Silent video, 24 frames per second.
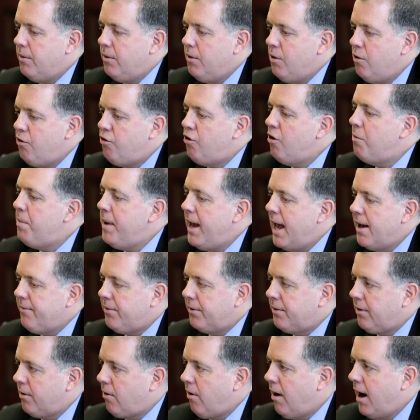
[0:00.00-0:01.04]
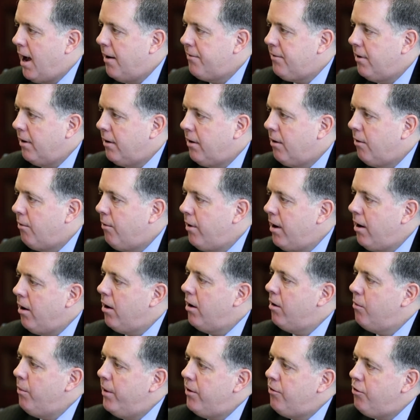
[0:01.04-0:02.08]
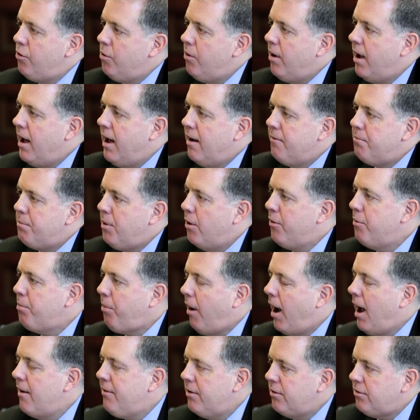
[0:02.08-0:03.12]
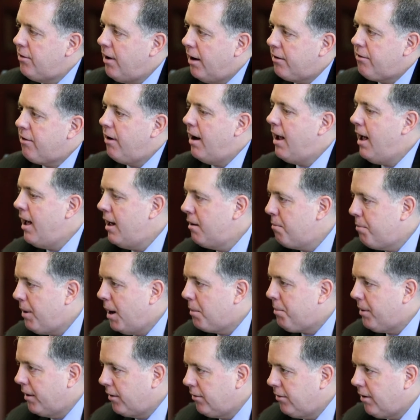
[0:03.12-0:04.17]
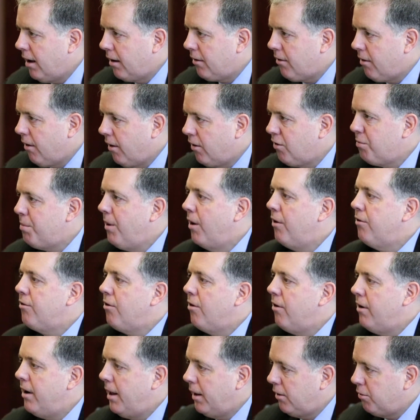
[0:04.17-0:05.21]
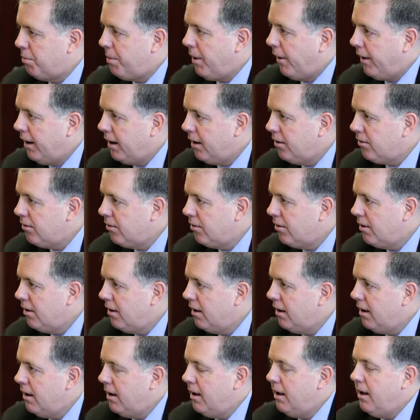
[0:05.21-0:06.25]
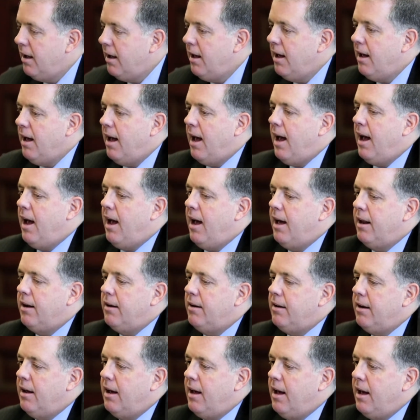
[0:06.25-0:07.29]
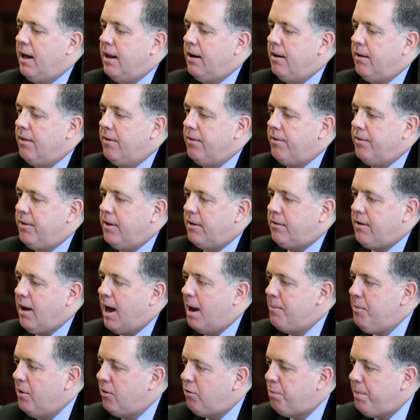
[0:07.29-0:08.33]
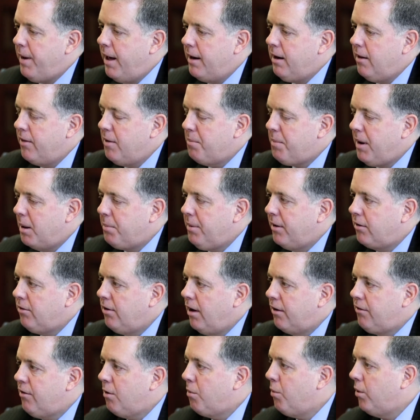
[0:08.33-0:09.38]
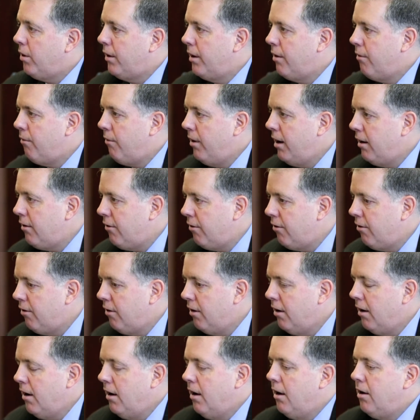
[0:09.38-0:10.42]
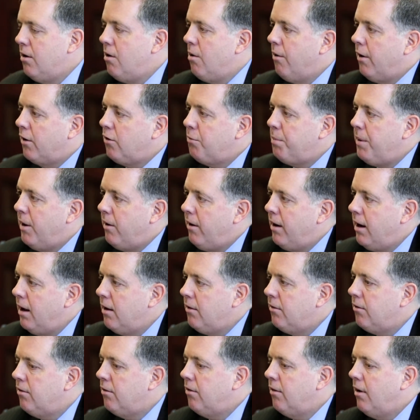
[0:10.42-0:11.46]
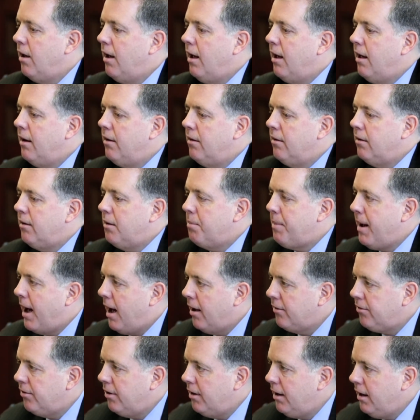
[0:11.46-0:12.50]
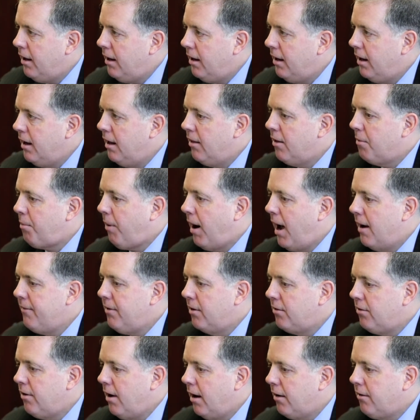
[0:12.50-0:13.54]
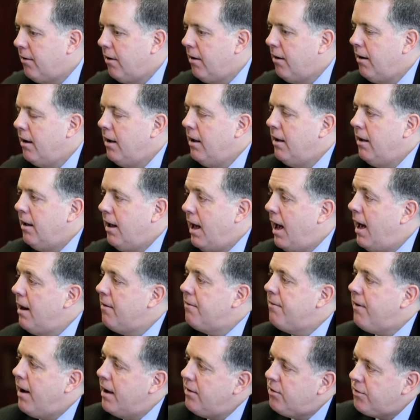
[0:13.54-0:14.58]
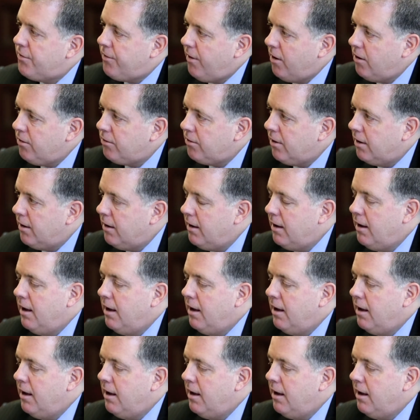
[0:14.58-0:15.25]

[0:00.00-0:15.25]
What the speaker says: you should be able to craft a career in which you have both private sector and public sector exposure and experience. And the time you spend in the public sector will enrich your experience and capacity in the private sector, and vice versa.